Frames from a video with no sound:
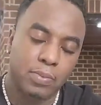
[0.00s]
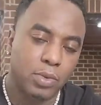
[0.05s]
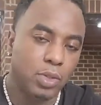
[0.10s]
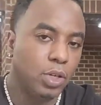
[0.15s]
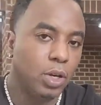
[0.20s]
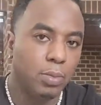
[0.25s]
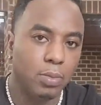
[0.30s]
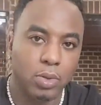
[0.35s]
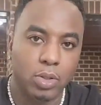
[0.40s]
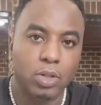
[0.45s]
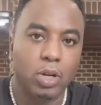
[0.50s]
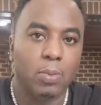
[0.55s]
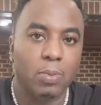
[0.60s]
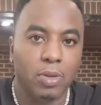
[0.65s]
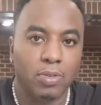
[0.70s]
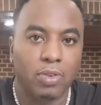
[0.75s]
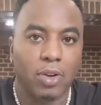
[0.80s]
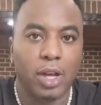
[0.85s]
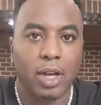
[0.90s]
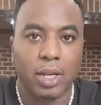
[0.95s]
you're gonna you're gonna
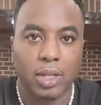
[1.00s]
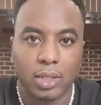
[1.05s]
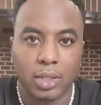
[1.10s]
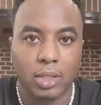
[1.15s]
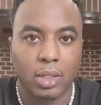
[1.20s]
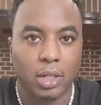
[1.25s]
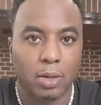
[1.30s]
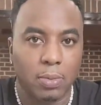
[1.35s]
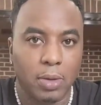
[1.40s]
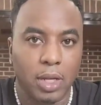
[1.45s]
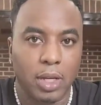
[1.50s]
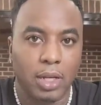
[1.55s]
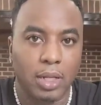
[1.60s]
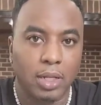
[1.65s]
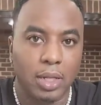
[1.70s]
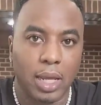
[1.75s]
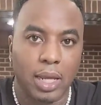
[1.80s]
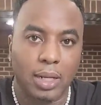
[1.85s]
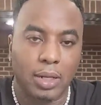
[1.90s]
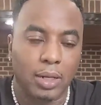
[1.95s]
be fine. You know what I
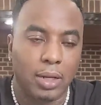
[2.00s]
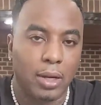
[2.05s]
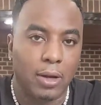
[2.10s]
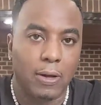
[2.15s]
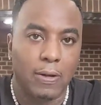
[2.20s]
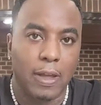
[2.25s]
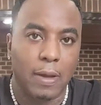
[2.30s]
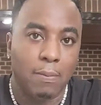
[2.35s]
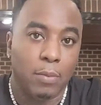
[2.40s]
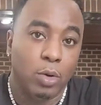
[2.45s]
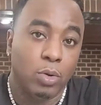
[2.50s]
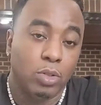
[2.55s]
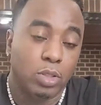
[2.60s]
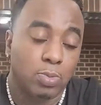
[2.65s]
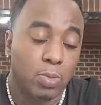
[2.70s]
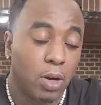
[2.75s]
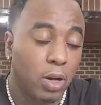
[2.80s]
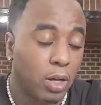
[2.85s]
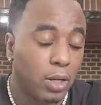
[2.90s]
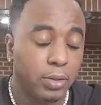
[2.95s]
mean? And uh, and uh, move
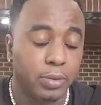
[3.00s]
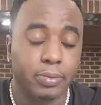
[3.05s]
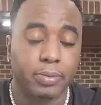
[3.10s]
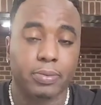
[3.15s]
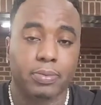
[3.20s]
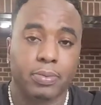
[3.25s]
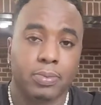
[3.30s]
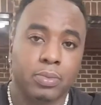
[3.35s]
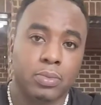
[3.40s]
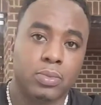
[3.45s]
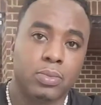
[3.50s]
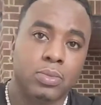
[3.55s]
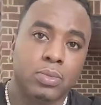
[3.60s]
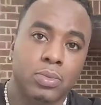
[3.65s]
smart. Definitely